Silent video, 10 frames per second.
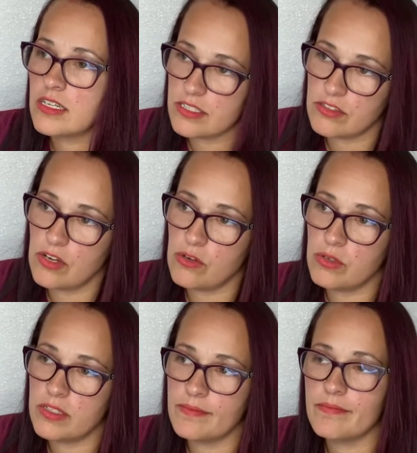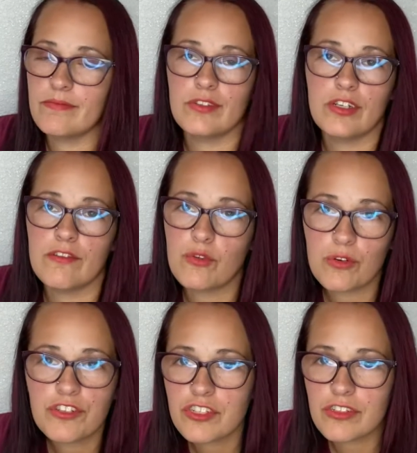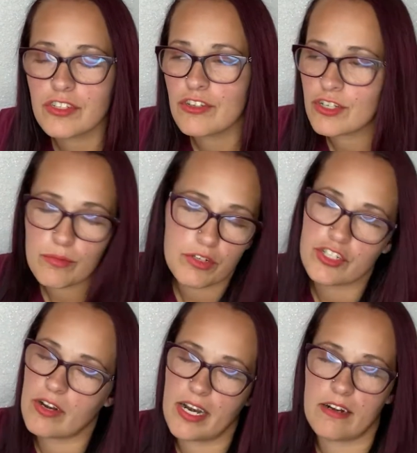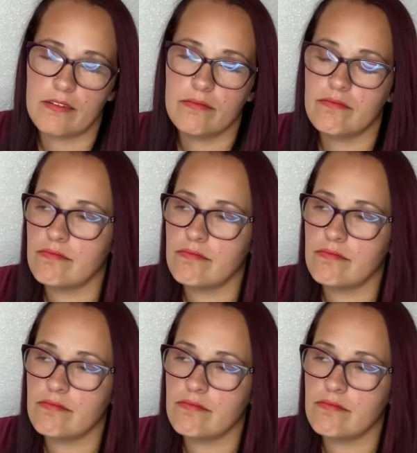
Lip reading: So, of course, you're gonna brush your hair.